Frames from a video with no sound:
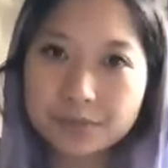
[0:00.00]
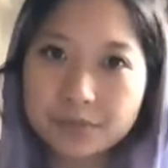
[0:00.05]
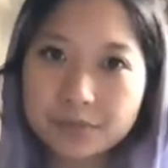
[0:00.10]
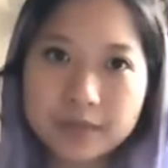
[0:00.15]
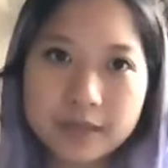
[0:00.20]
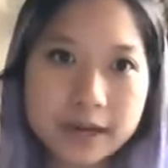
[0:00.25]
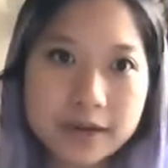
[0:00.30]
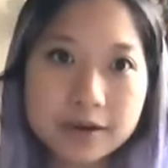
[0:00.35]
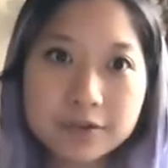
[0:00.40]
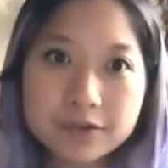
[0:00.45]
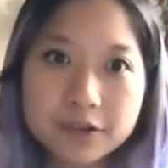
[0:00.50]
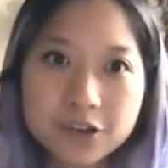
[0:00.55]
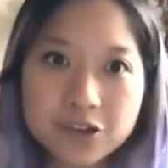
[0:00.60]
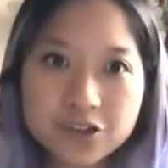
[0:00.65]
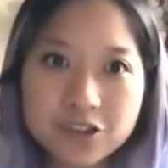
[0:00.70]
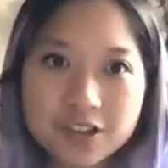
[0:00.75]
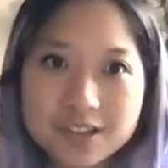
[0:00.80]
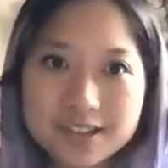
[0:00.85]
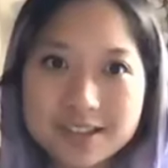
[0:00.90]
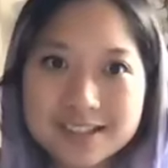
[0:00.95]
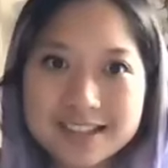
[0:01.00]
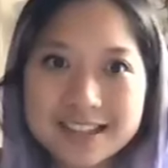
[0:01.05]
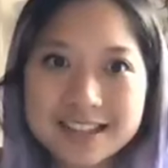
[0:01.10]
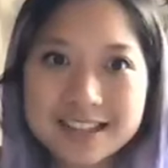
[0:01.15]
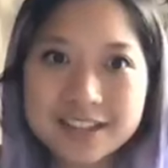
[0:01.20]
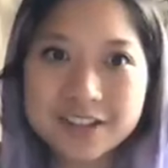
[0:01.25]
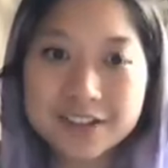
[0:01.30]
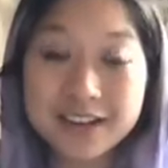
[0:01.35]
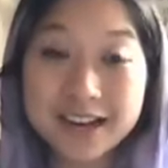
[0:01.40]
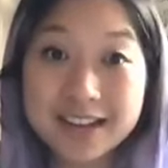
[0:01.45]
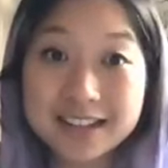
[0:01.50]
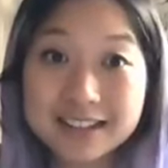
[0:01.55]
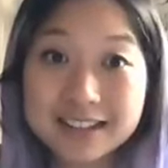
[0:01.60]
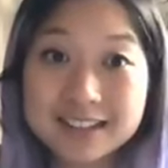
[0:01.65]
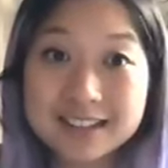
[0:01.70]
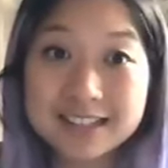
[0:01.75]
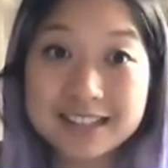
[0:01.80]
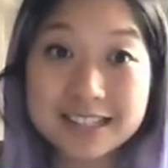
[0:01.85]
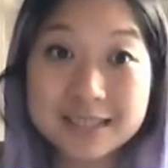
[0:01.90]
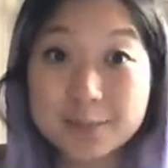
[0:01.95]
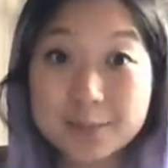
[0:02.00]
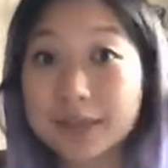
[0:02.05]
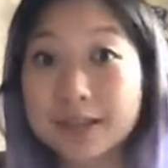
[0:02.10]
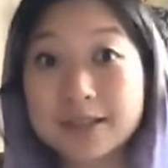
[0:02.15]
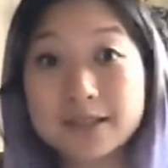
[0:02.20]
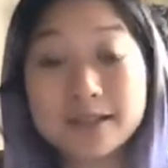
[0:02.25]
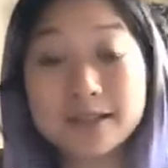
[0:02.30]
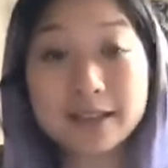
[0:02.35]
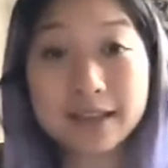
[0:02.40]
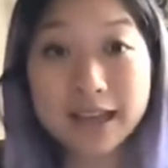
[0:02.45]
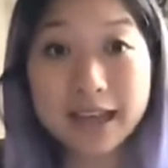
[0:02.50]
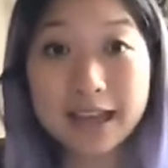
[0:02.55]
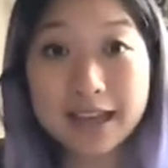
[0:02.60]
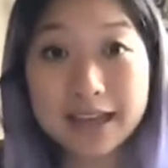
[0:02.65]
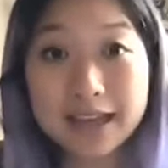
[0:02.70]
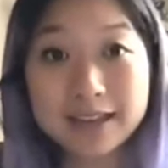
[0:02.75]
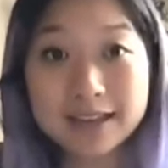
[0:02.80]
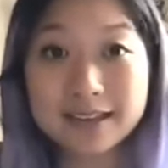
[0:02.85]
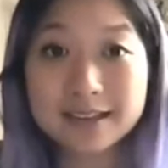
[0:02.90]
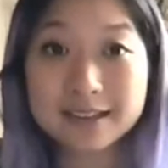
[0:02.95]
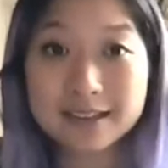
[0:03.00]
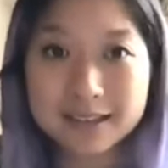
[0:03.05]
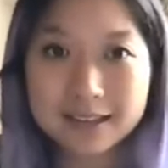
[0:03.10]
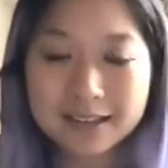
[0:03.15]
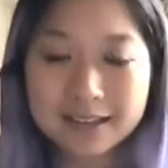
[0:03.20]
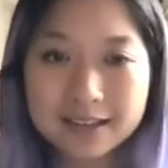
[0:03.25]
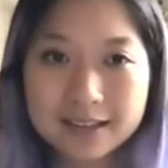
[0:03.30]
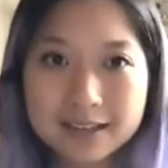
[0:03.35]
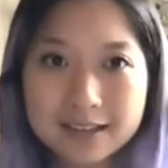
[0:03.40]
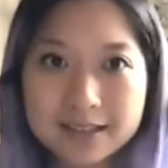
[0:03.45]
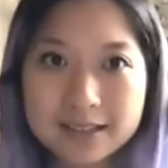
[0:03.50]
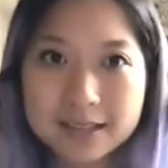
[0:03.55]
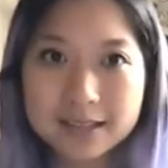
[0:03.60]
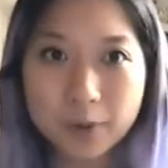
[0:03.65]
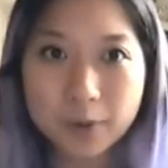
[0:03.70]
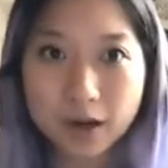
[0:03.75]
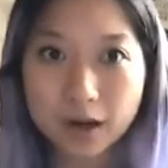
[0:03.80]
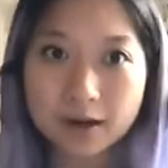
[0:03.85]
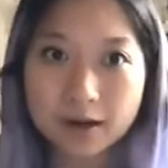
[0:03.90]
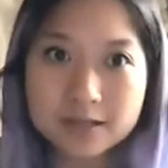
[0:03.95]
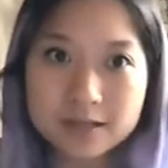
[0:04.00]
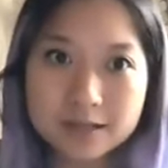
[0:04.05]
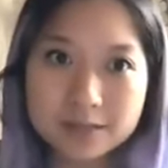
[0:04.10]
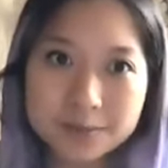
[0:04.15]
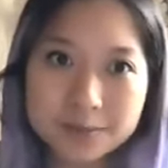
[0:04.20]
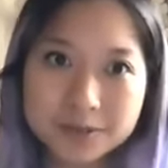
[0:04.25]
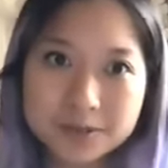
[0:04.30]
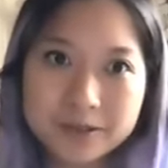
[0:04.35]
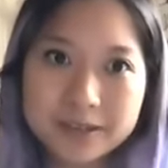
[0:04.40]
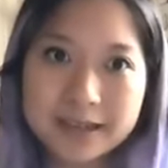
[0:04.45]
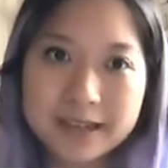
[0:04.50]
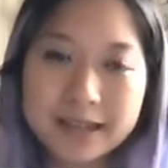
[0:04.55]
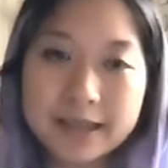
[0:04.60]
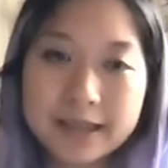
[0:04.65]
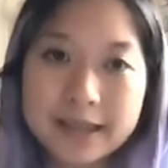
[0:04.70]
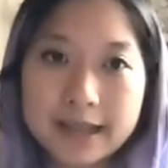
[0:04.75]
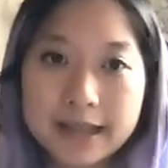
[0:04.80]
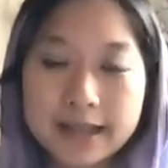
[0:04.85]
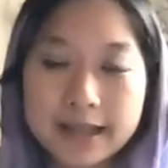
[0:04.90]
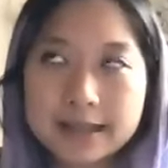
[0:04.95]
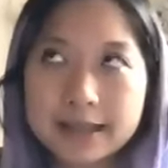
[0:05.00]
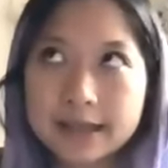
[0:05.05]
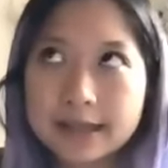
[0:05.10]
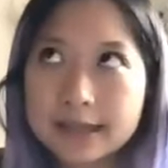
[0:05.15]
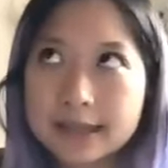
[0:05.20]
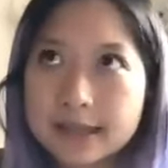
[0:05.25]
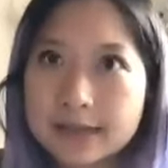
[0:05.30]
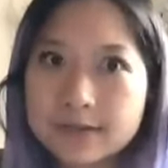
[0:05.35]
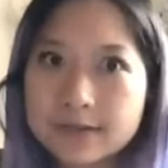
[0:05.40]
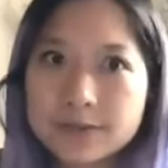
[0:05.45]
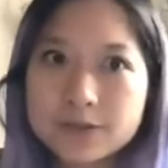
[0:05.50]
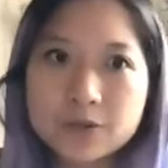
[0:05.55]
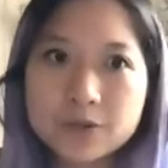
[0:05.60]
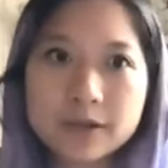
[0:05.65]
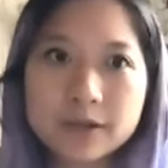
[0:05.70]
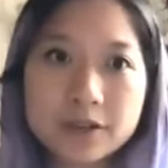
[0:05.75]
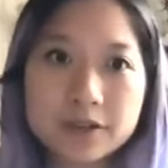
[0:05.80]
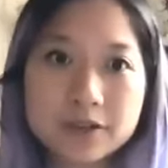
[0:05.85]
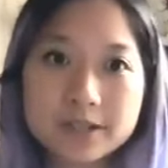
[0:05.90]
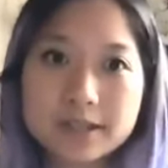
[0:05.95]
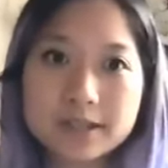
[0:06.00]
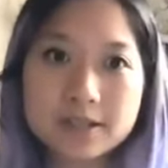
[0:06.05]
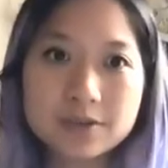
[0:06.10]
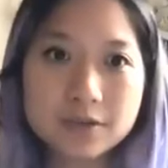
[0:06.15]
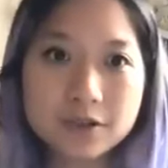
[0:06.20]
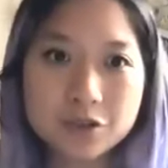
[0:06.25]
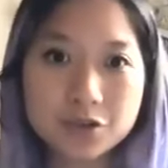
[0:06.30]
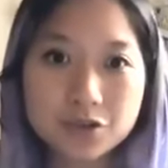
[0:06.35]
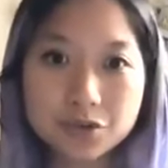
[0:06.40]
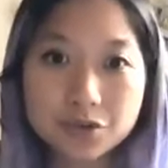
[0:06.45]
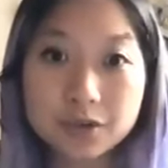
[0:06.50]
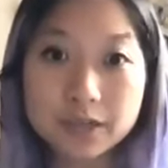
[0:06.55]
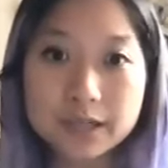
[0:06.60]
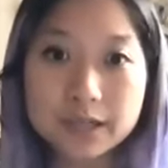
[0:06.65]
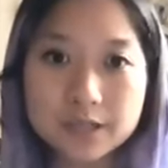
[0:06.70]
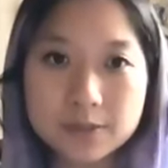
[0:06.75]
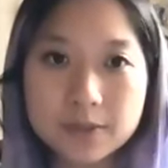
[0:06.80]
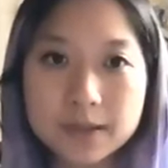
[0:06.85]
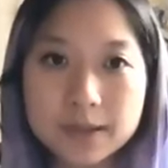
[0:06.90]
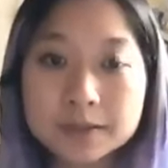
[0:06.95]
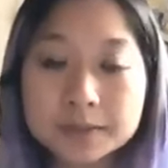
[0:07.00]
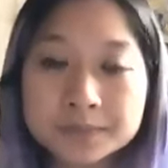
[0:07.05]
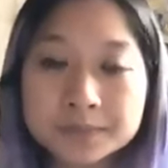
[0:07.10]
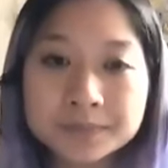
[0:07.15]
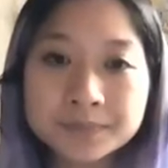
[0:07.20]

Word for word: their visions and their realities because they're like hey it's possible right and that and that gives you another sense of control as well